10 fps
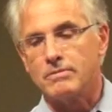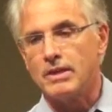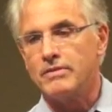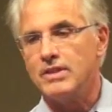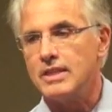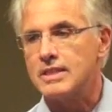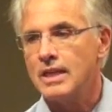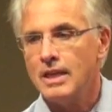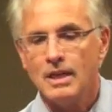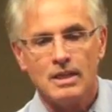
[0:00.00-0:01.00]
you're one of
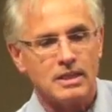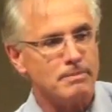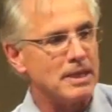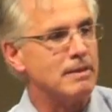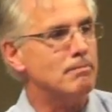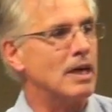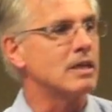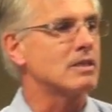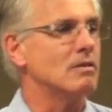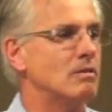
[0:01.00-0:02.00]
these Tibetan
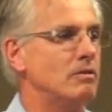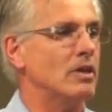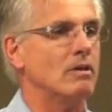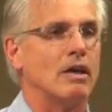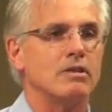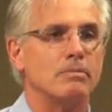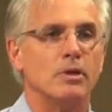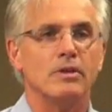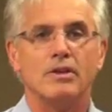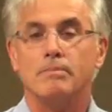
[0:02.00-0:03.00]
monks who know how to
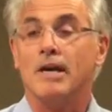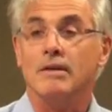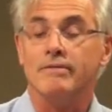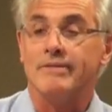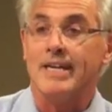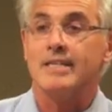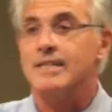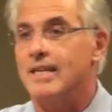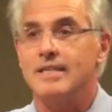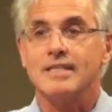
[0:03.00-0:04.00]
burn their brown
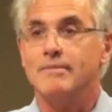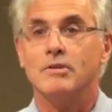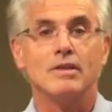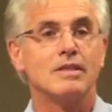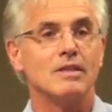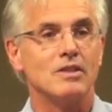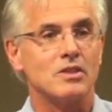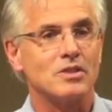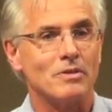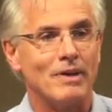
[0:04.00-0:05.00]
fat and somewhat
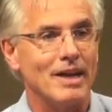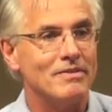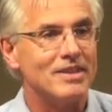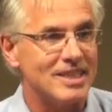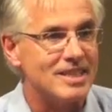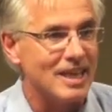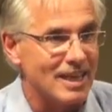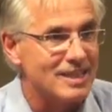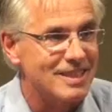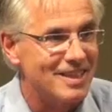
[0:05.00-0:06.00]
survive these
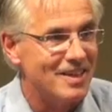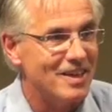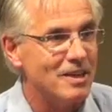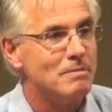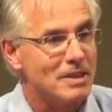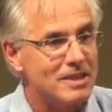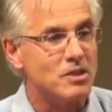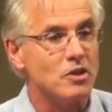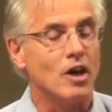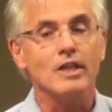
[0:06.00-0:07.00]
things, you know, but
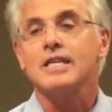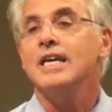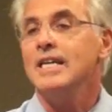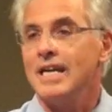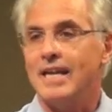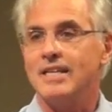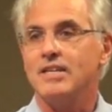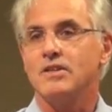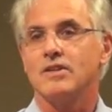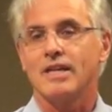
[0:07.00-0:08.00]
you're not, and
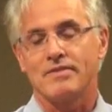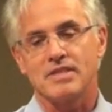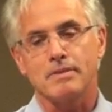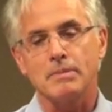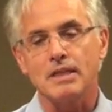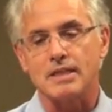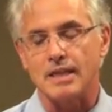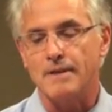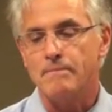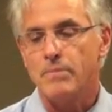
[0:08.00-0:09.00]
then you don't have this
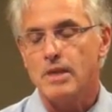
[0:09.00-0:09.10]
ability.